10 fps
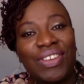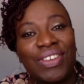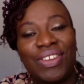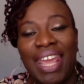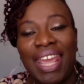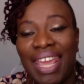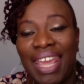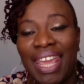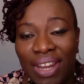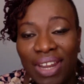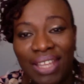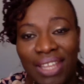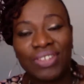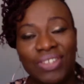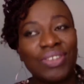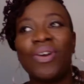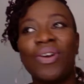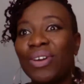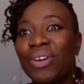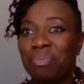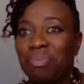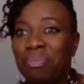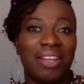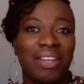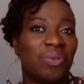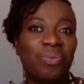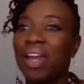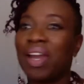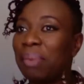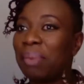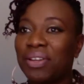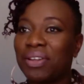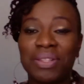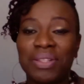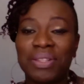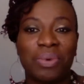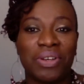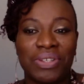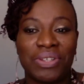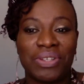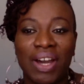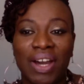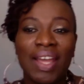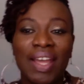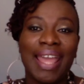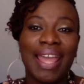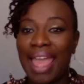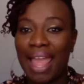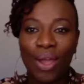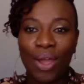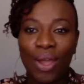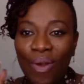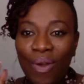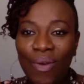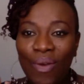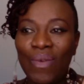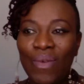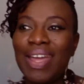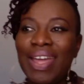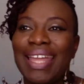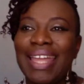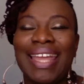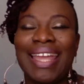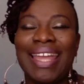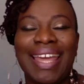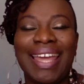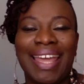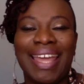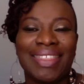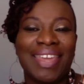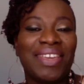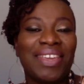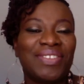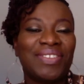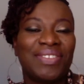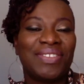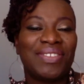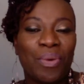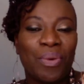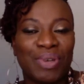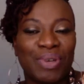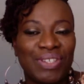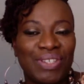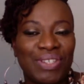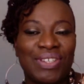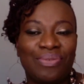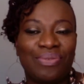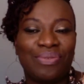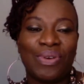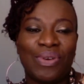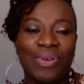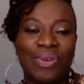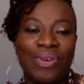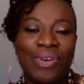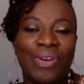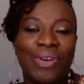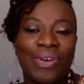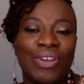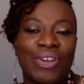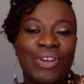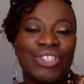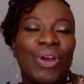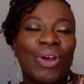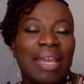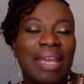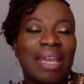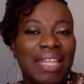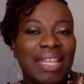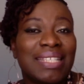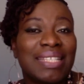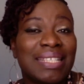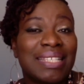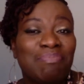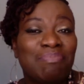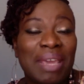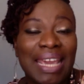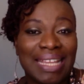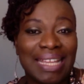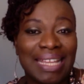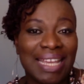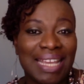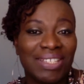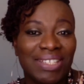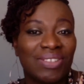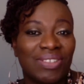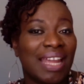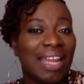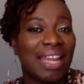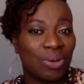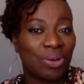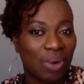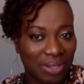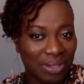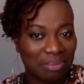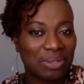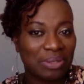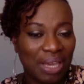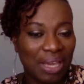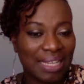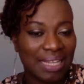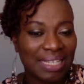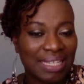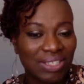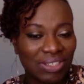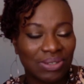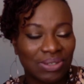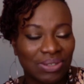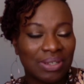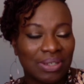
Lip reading: good evening to you all, depending on where about in the world you are. Hello. Thank you so much for joining me. This is Be Intentional, and you're welcome to Be Intentional.